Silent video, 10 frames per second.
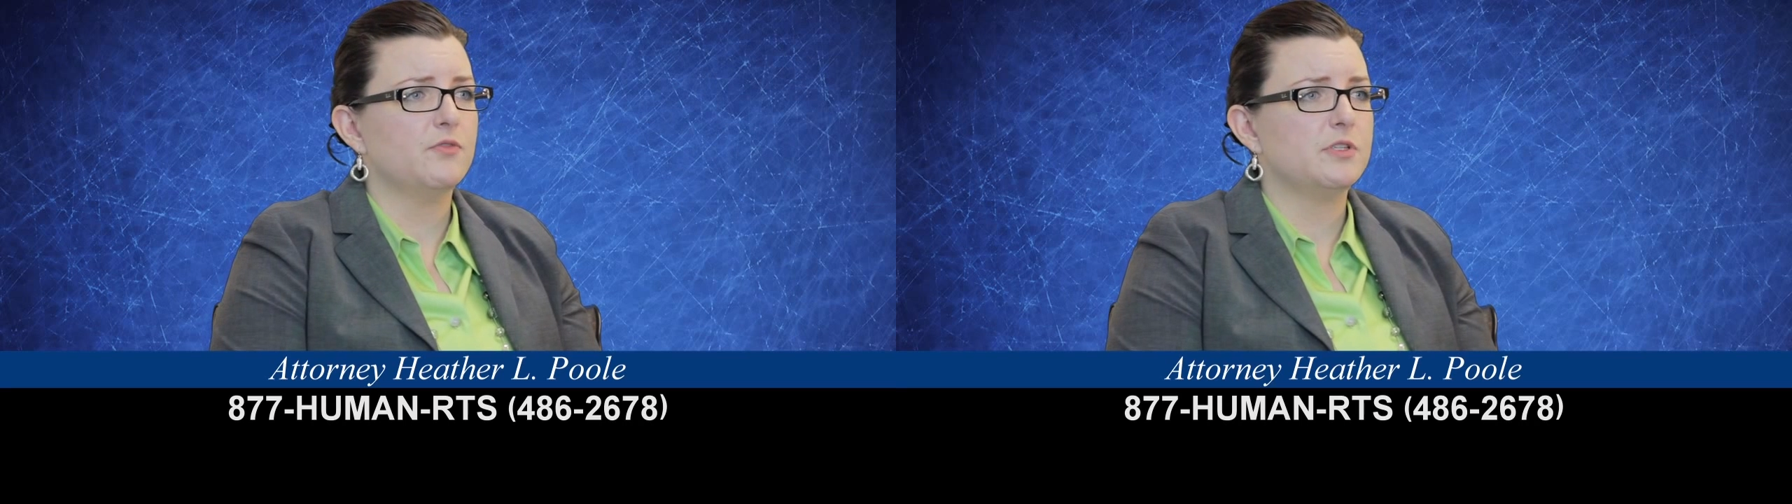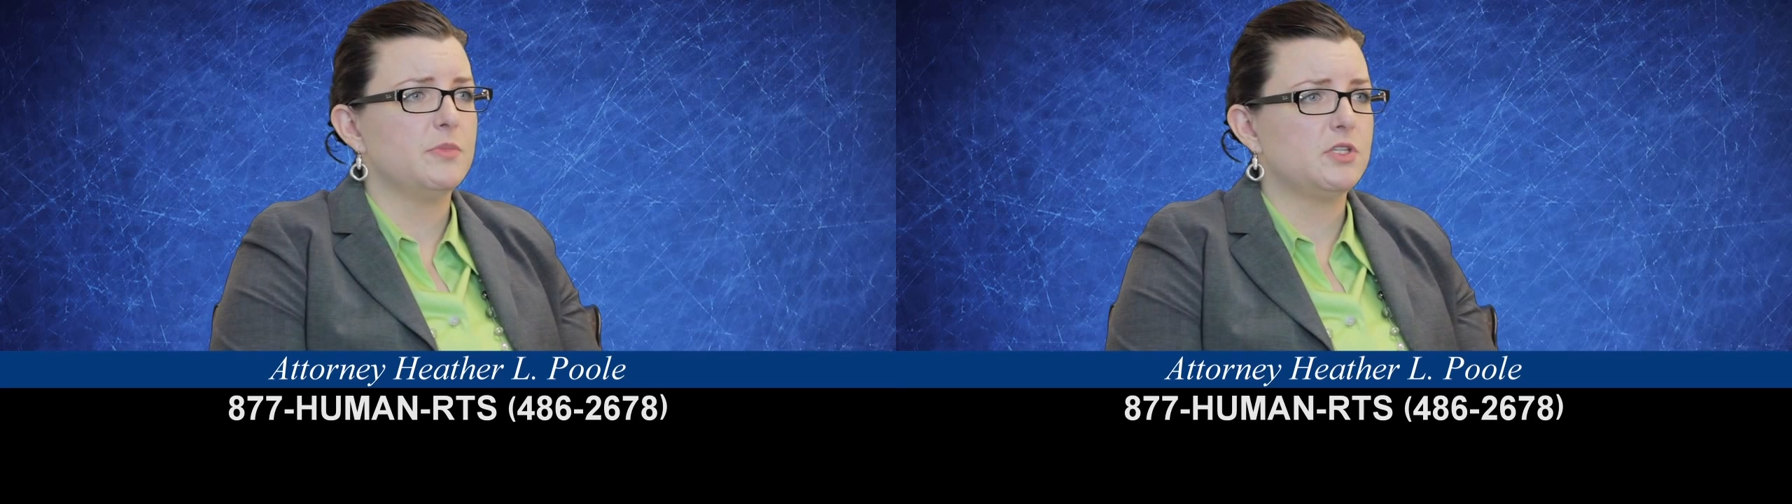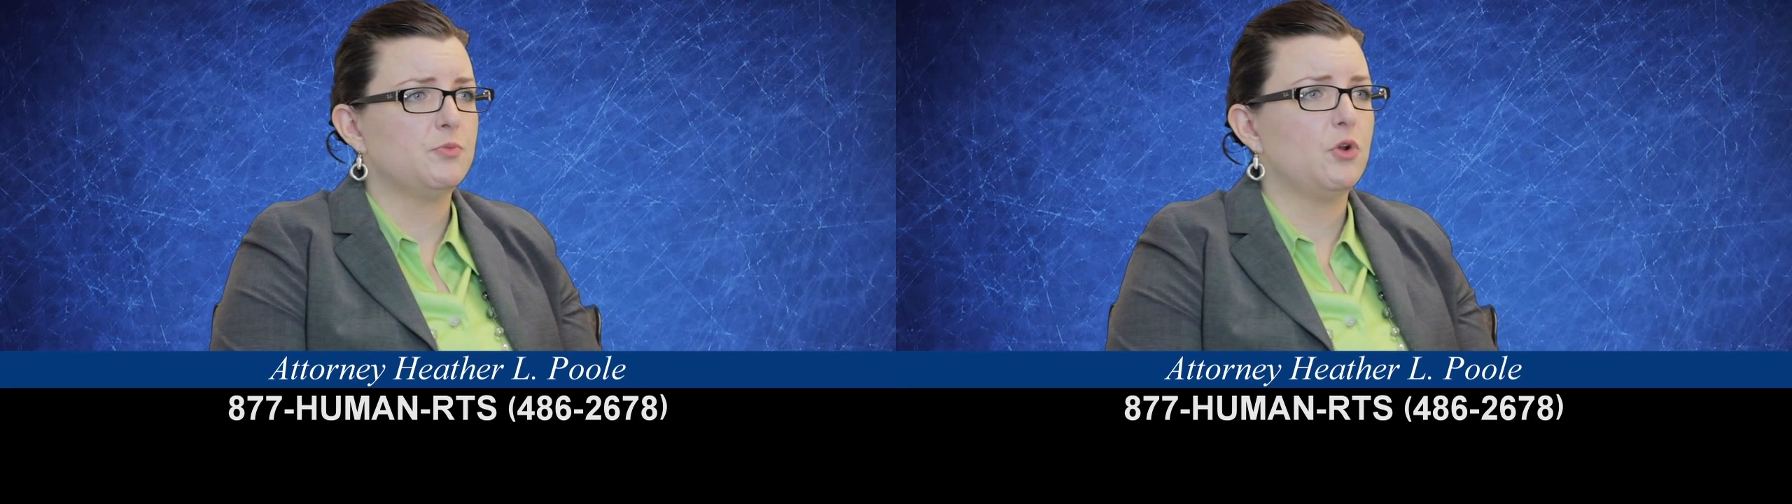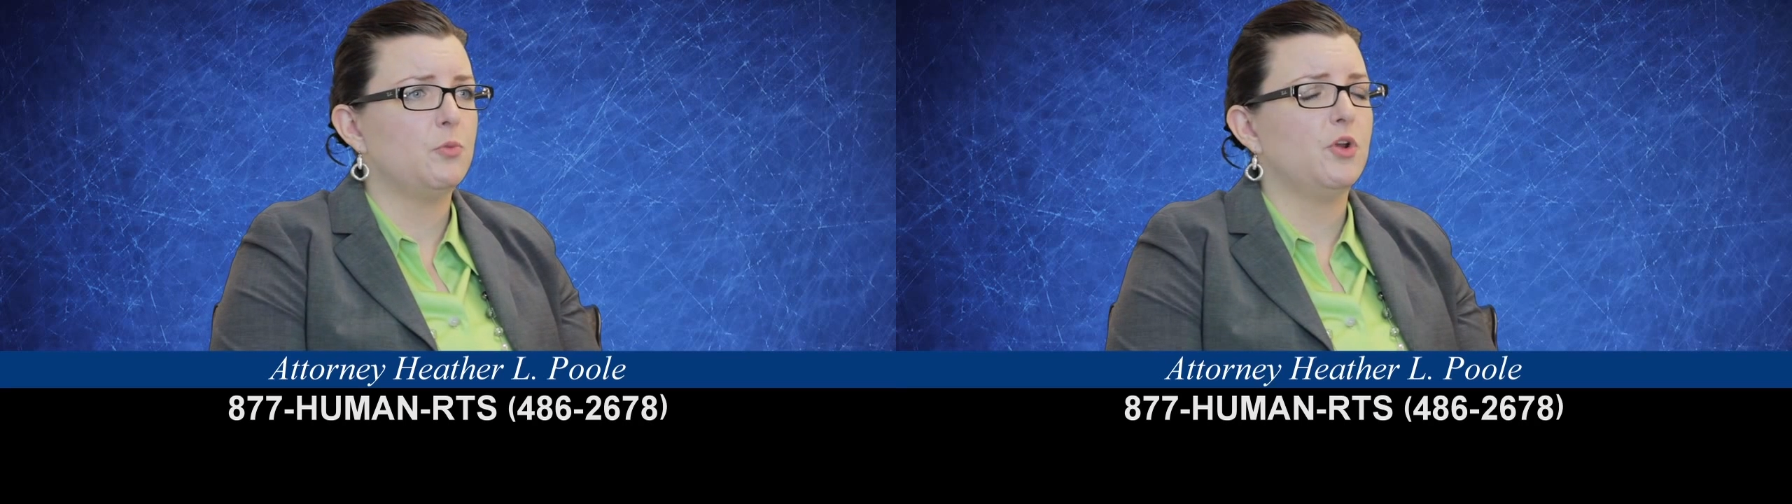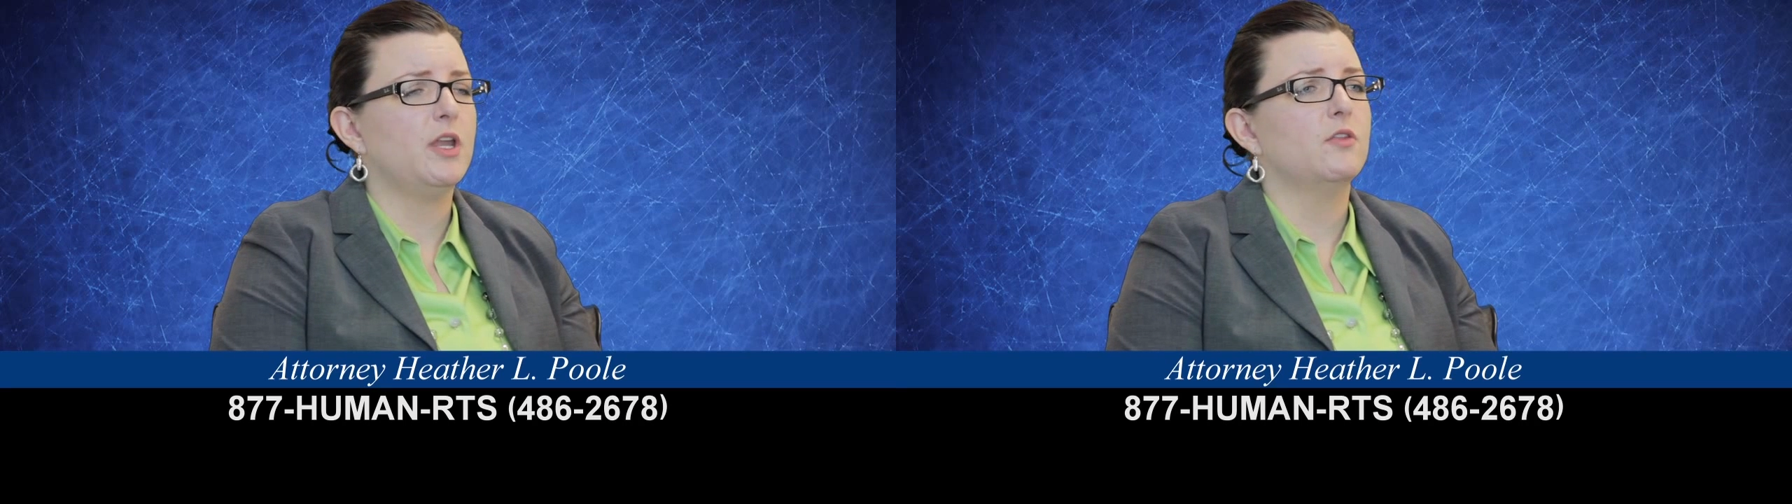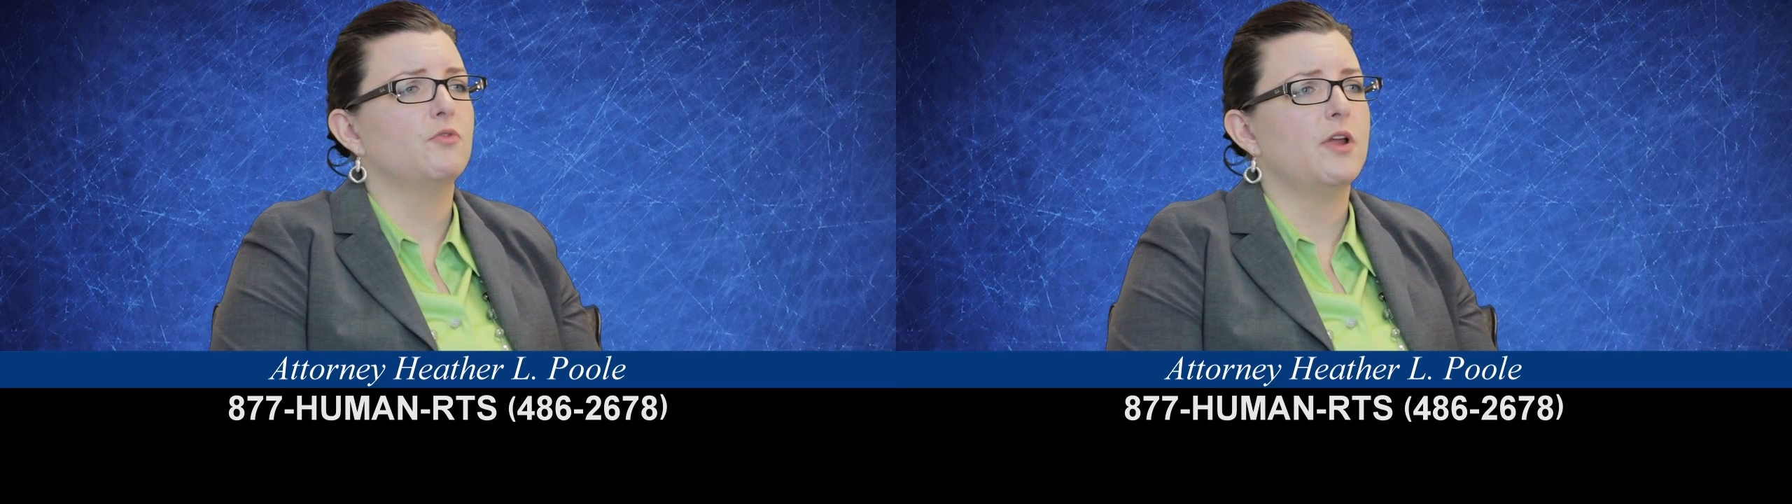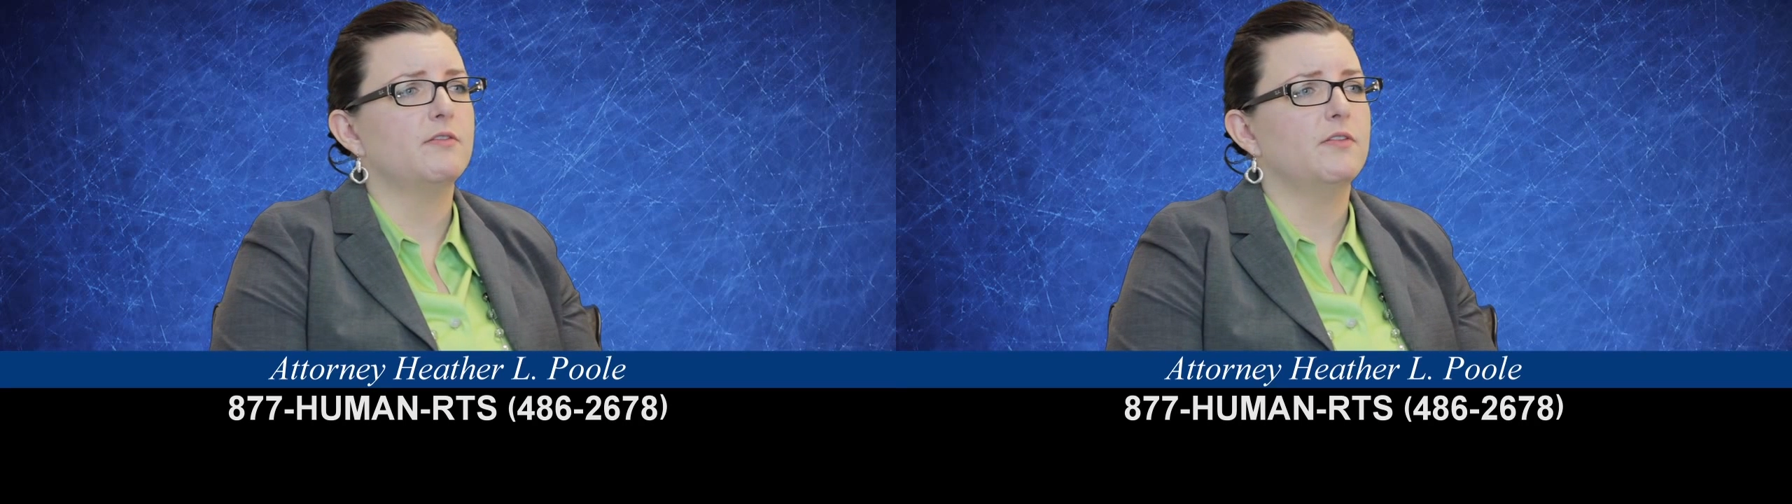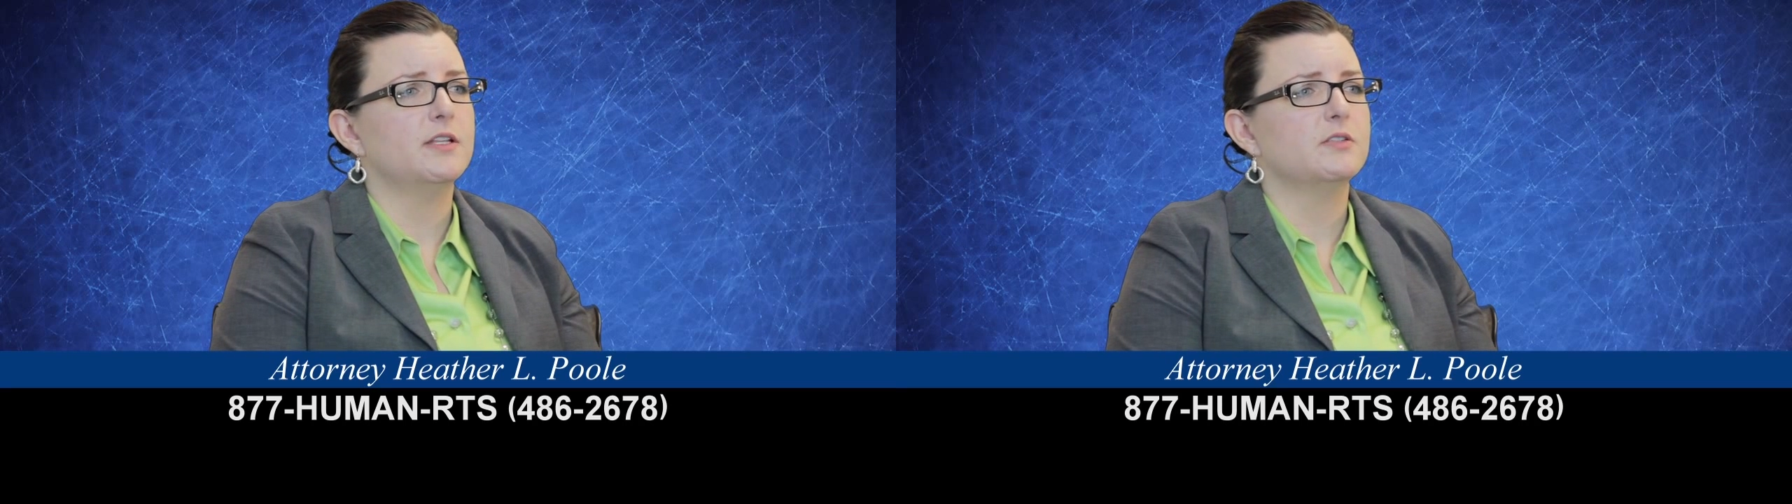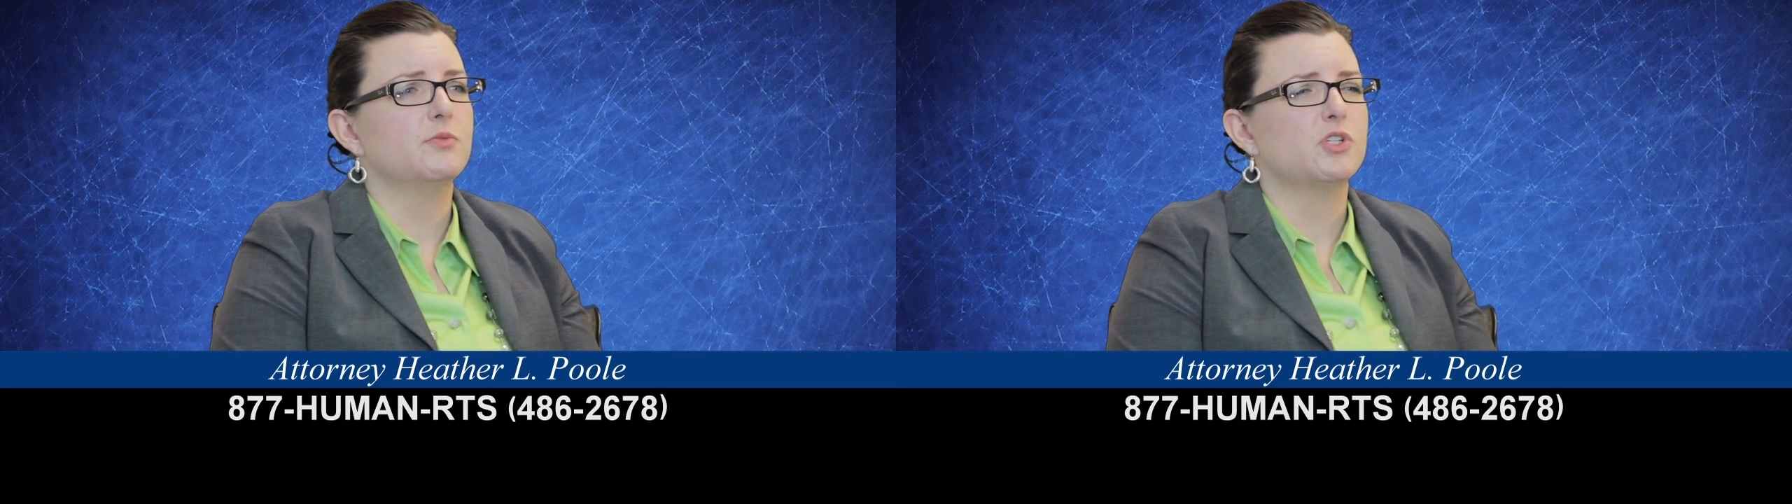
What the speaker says: was misappropriating the rent funds,